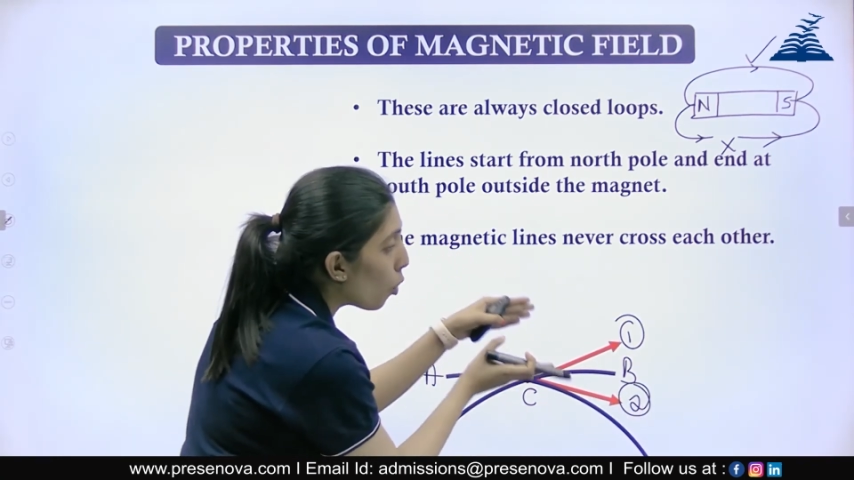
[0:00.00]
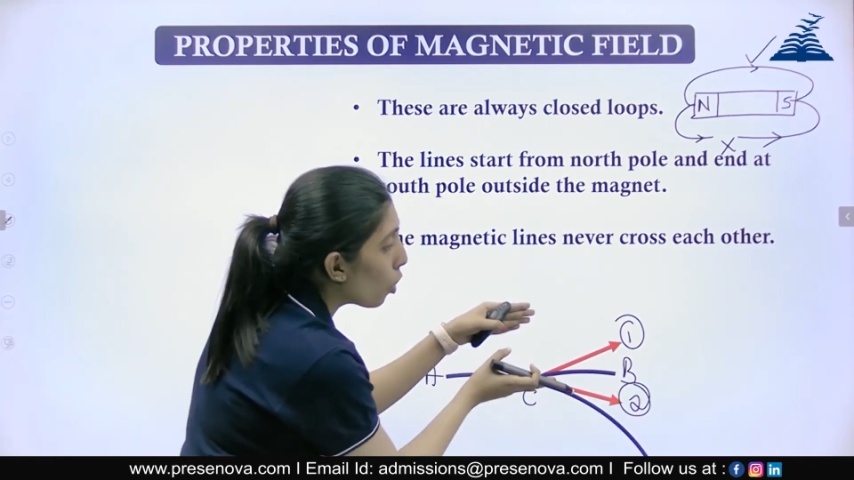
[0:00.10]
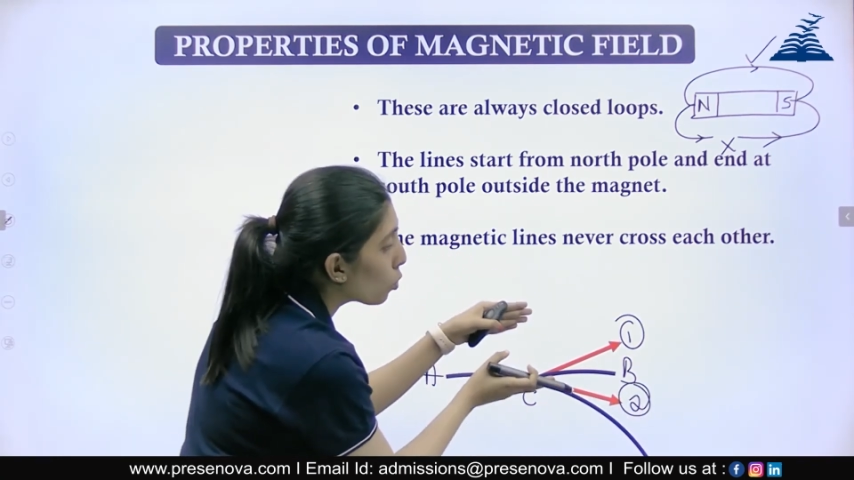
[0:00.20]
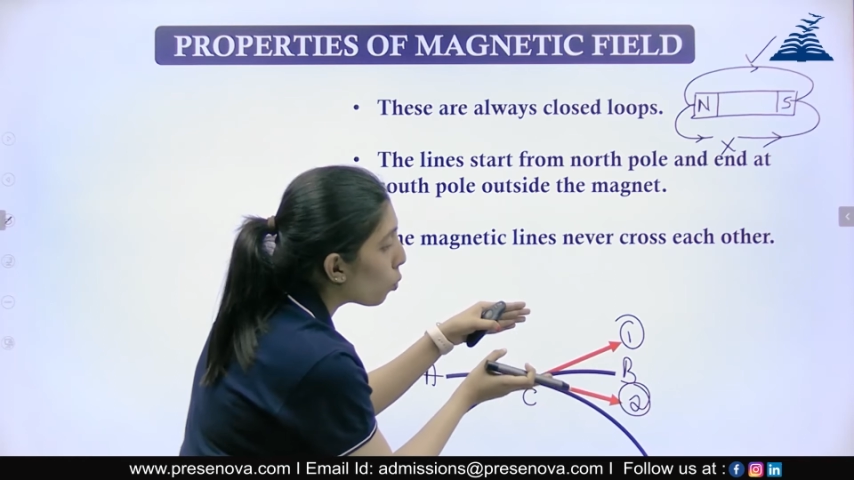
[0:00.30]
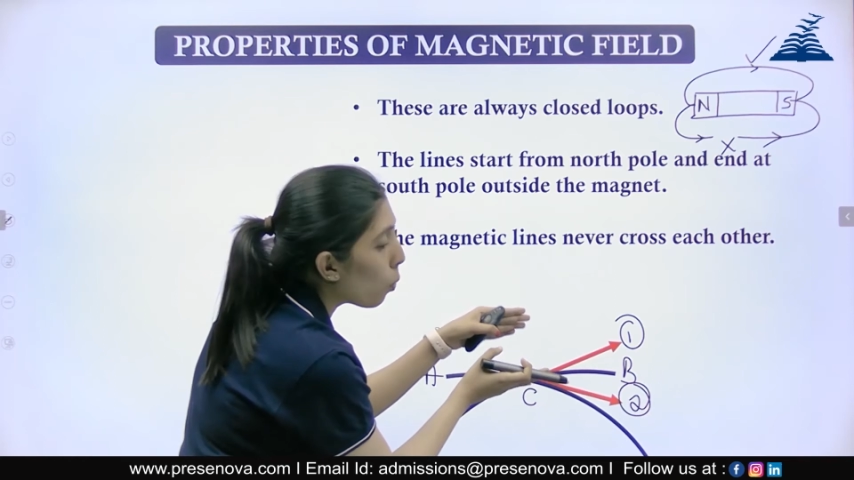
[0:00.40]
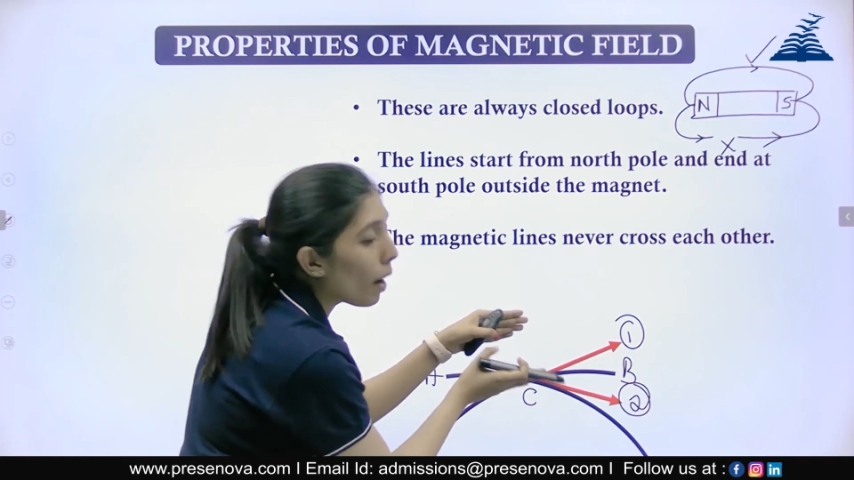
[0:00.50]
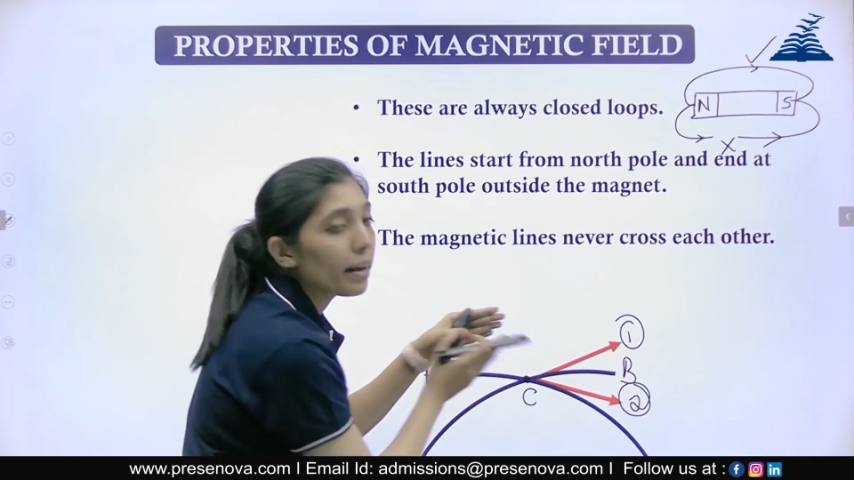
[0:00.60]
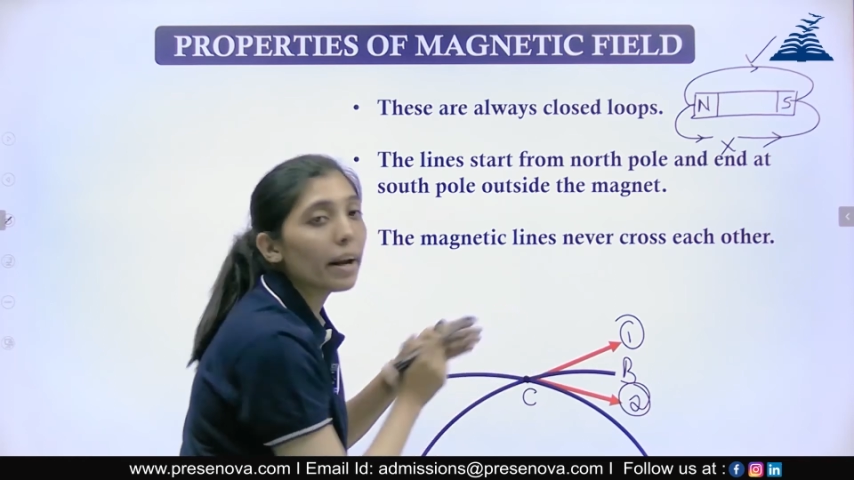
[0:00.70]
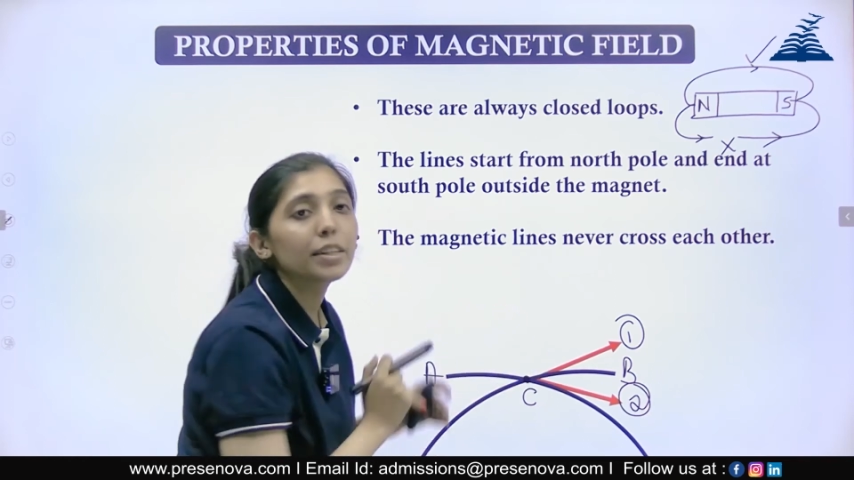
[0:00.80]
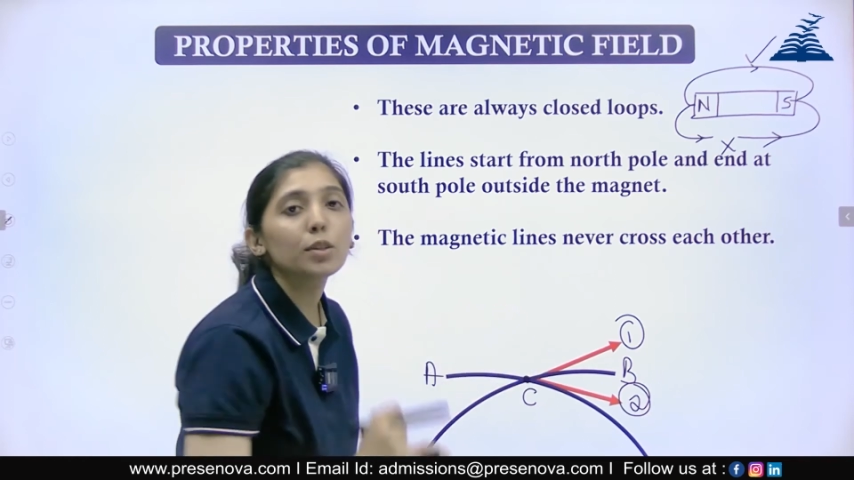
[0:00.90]
both
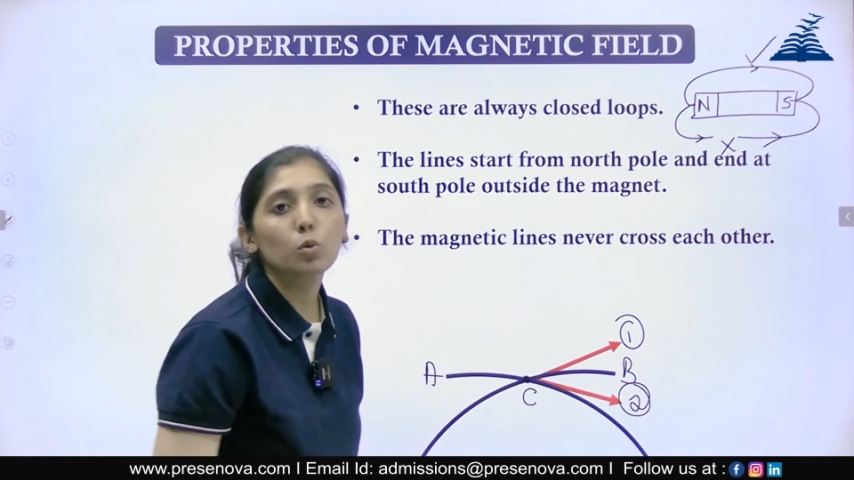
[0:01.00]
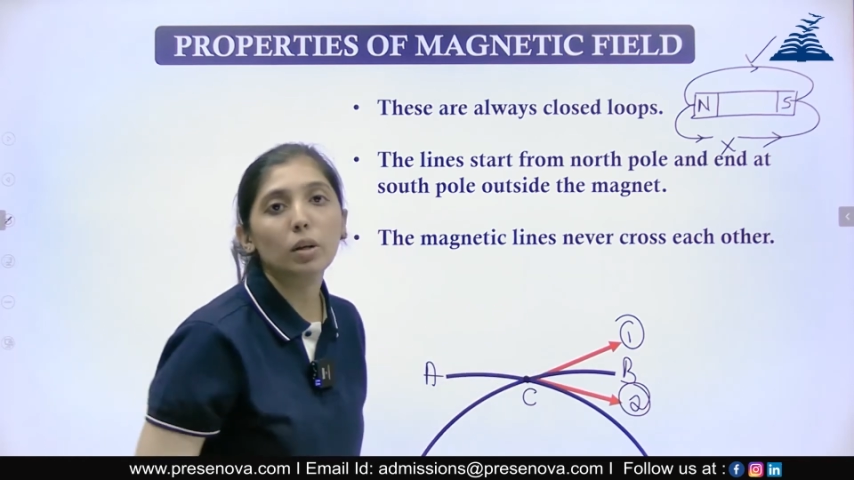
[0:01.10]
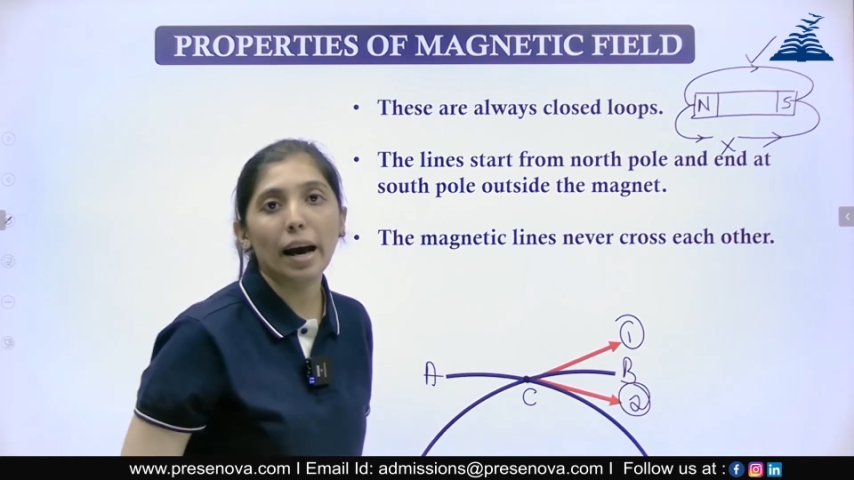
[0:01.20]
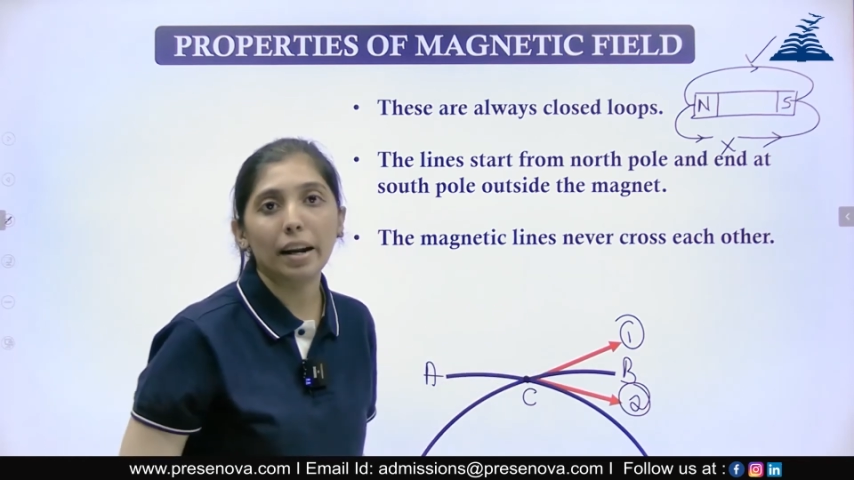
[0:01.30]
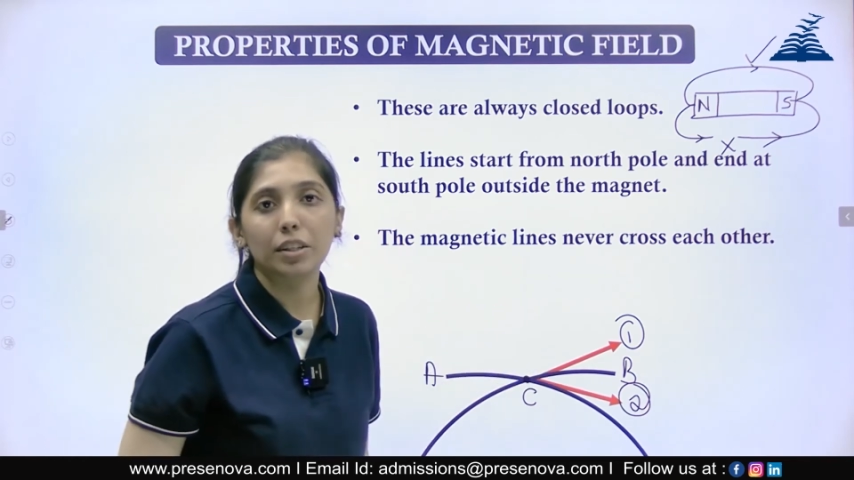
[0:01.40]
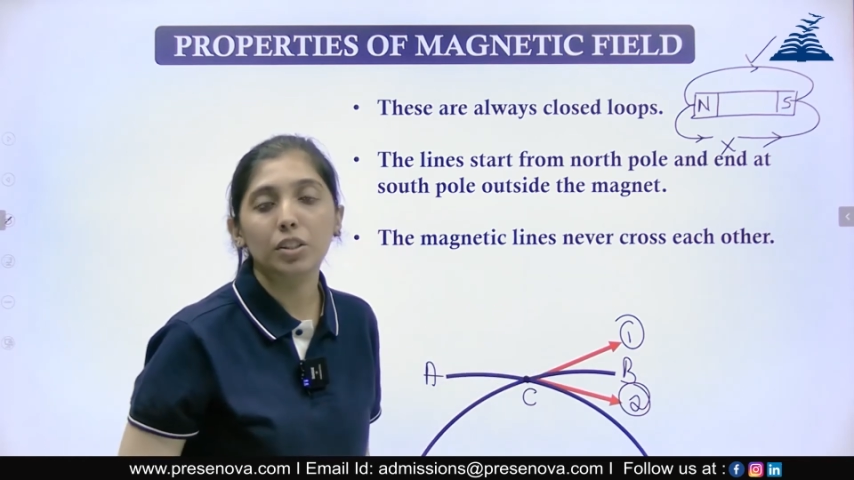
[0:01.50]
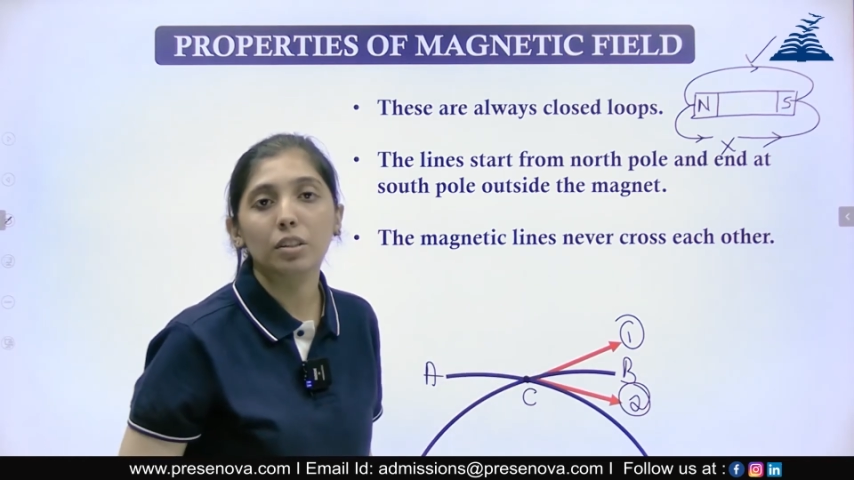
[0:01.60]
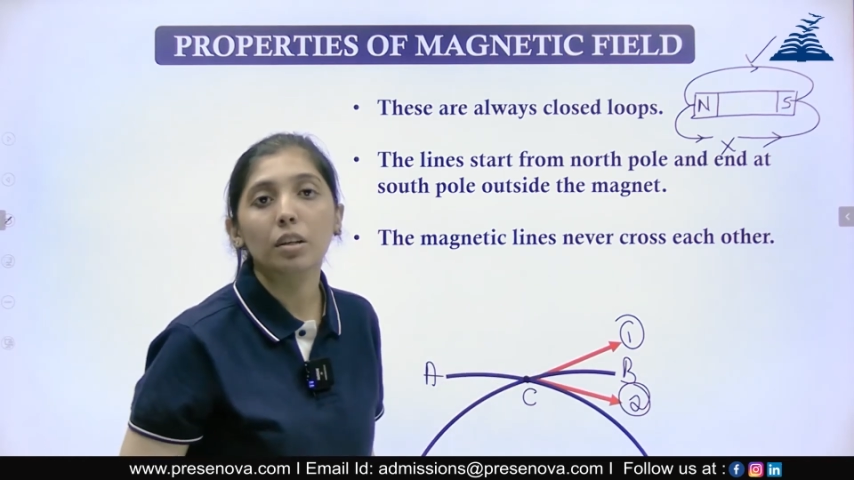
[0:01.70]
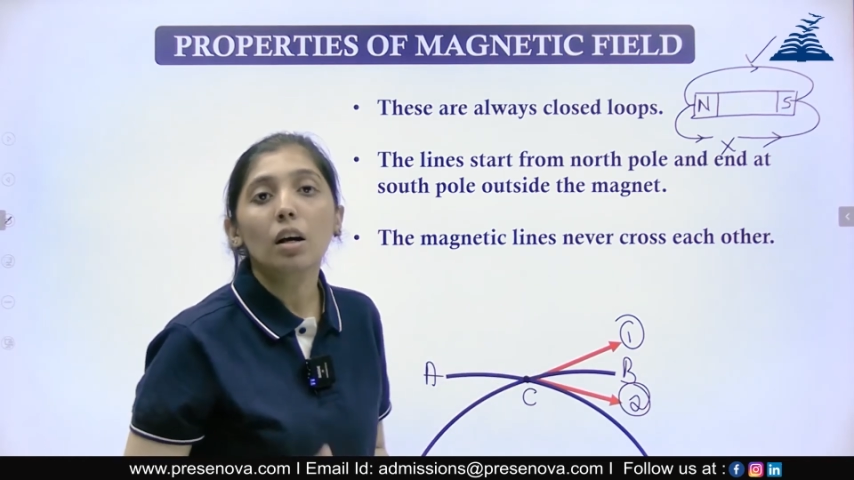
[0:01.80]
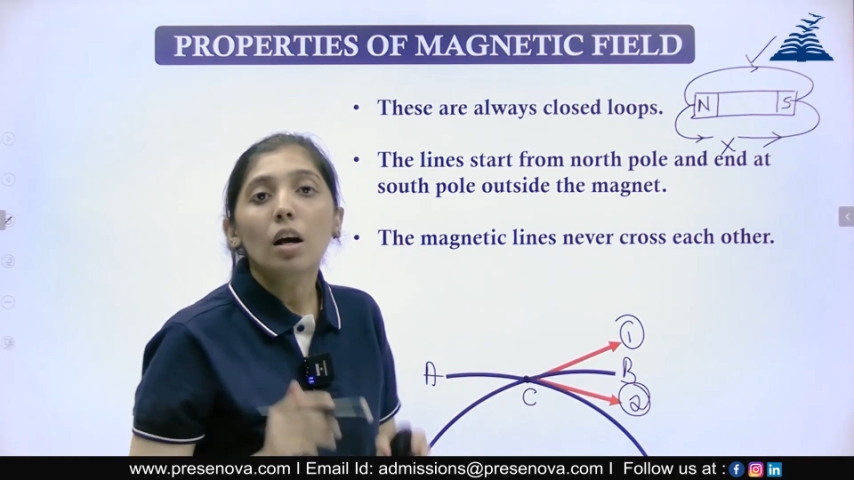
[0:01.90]
1 and 2 direction.